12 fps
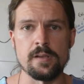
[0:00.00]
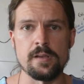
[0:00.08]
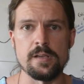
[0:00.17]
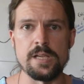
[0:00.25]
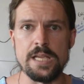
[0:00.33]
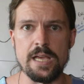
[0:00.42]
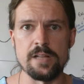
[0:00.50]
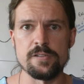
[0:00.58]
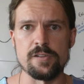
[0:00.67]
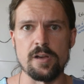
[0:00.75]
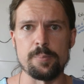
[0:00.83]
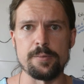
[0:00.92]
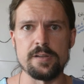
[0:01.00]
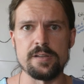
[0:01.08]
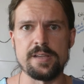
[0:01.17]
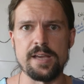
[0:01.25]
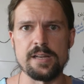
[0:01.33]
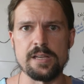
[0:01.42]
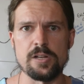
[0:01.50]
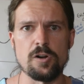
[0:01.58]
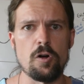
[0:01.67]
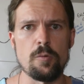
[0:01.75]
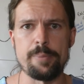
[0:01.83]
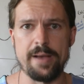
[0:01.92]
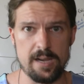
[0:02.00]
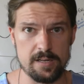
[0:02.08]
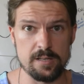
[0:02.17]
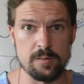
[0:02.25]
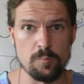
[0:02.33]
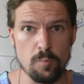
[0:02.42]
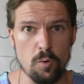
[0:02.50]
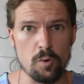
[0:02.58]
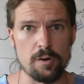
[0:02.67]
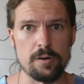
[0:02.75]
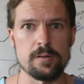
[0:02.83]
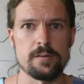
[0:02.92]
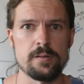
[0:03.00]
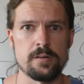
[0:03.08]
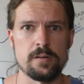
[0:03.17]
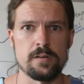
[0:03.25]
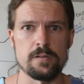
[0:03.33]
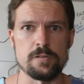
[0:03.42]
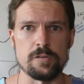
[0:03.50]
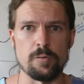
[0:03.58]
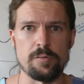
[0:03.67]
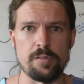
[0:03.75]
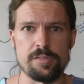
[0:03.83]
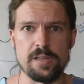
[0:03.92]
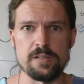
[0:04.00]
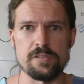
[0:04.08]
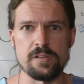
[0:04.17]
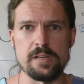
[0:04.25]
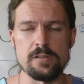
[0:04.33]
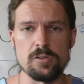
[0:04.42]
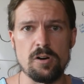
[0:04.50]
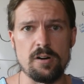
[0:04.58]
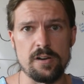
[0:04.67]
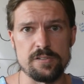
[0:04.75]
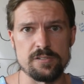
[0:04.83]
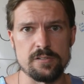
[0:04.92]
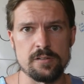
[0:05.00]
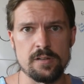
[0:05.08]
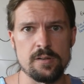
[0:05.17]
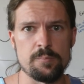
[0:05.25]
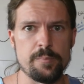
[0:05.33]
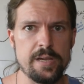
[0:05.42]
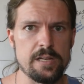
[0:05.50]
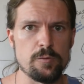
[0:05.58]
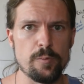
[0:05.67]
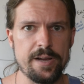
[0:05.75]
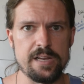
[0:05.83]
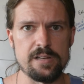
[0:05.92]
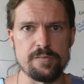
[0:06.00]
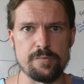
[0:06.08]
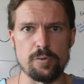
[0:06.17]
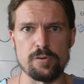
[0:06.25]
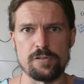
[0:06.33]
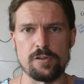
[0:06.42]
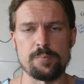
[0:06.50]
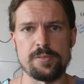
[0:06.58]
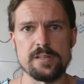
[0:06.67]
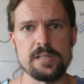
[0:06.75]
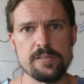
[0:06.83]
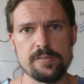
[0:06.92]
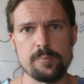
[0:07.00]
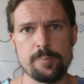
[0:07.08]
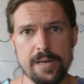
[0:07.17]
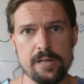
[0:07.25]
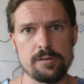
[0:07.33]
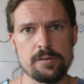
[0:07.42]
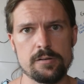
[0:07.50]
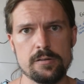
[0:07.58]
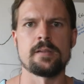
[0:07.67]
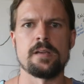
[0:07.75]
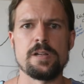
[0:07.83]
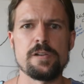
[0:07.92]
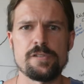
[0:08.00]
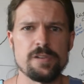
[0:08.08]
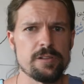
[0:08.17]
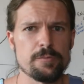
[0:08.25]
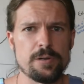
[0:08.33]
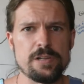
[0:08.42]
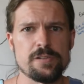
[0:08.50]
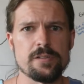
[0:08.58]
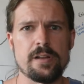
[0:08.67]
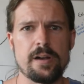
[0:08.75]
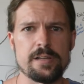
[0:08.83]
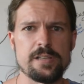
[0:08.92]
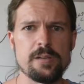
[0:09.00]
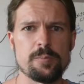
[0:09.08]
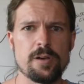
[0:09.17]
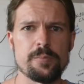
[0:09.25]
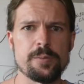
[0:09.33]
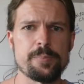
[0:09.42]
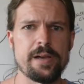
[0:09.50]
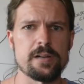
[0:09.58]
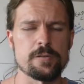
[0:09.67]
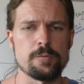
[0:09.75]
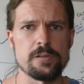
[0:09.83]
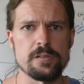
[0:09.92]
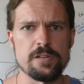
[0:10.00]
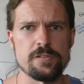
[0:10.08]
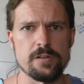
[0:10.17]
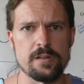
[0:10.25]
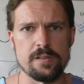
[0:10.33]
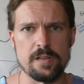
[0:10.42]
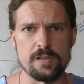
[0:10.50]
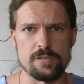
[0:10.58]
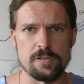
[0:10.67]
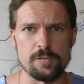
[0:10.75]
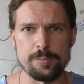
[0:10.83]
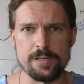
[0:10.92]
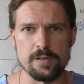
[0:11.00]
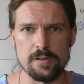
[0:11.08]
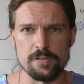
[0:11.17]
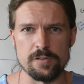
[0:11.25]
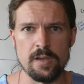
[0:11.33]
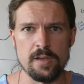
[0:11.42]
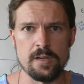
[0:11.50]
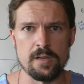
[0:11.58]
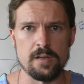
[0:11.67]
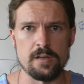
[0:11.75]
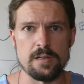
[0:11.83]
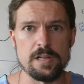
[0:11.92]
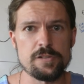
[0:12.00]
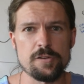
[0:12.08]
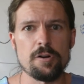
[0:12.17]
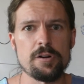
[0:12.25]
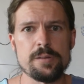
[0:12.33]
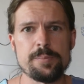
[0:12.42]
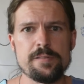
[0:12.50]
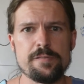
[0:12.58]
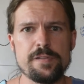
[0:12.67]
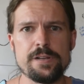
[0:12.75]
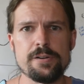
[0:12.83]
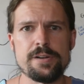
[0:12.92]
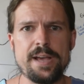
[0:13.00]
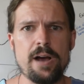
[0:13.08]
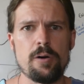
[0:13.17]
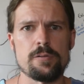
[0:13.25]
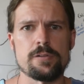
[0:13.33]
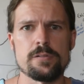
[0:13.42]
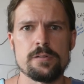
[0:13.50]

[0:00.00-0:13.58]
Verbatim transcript: he ends up getting it all back and more. So the things that he lost made way for something even better. And you see, the reason that I keep coming back to religion in this is because it's already been figured out,